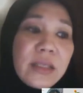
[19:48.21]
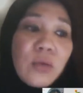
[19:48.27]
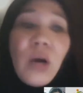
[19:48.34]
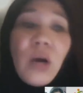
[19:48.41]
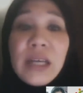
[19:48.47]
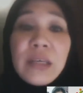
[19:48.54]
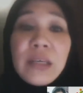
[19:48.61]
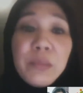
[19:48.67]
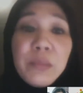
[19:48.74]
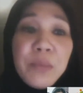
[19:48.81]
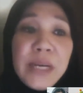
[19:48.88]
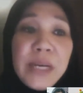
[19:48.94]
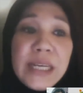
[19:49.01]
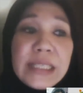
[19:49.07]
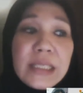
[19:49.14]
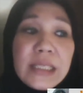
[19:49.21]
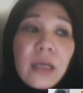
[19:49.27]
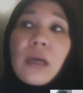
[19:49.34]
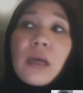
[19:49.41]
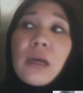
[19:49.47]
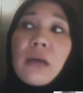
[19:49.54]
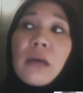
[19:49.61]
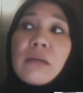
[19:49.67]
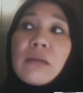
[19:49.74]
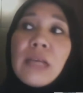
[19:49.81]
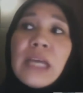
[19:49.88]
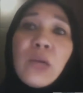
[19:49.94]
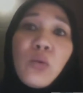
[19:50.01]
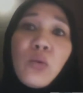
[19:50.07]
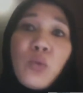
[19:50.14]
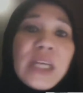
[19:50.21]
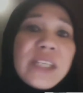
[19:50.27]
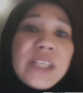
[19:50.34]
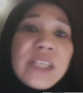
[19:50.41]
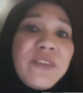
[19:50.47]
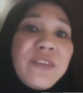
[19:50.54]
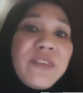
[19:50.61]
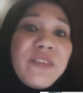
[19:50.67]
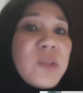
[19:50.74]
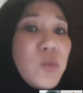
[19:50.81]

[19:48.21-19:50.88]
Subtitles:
who are depressed, it works for them as